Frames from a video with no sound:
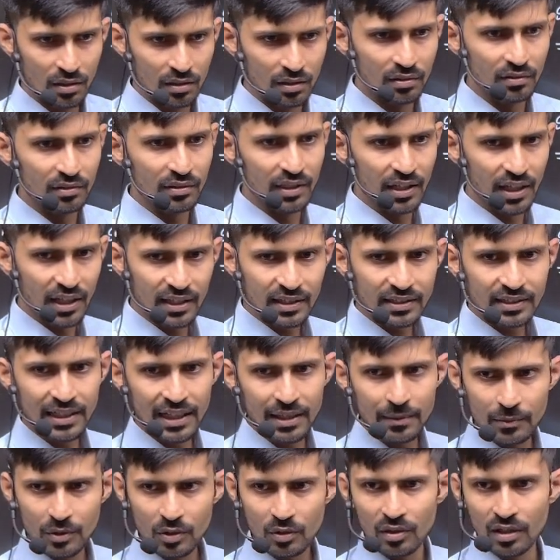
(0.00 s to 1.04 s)
That time
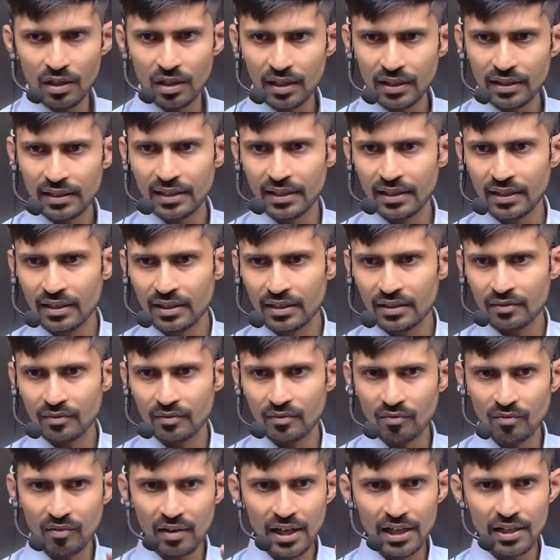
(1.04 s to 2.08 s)
you learned, na?
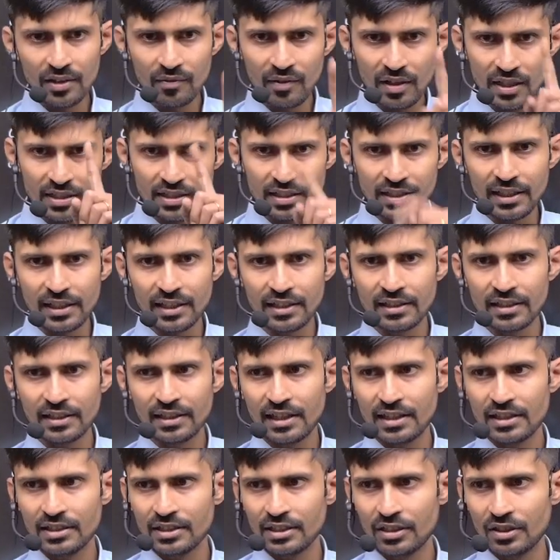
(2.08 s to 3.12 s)
Y was greater than
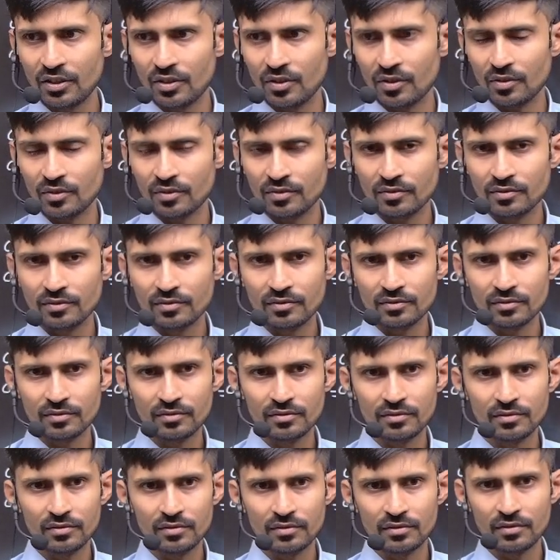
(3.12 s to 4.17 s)
0.
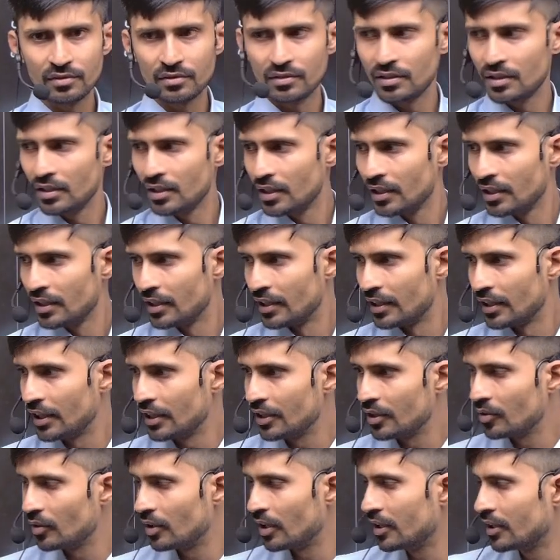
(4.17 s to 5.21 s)
Here you
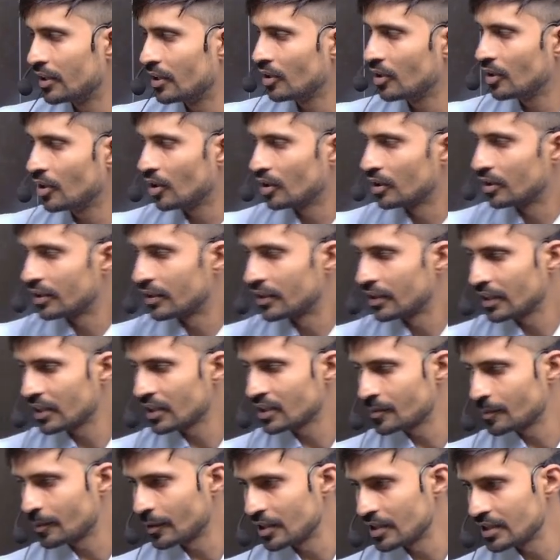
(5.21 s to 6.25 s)
learned or not?
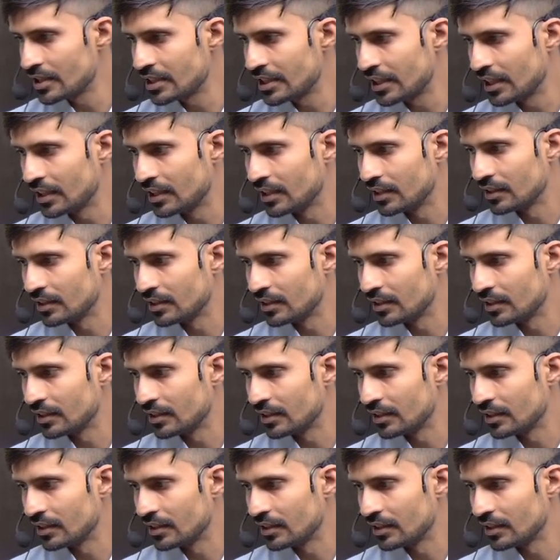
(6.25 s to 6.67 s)
Exponential.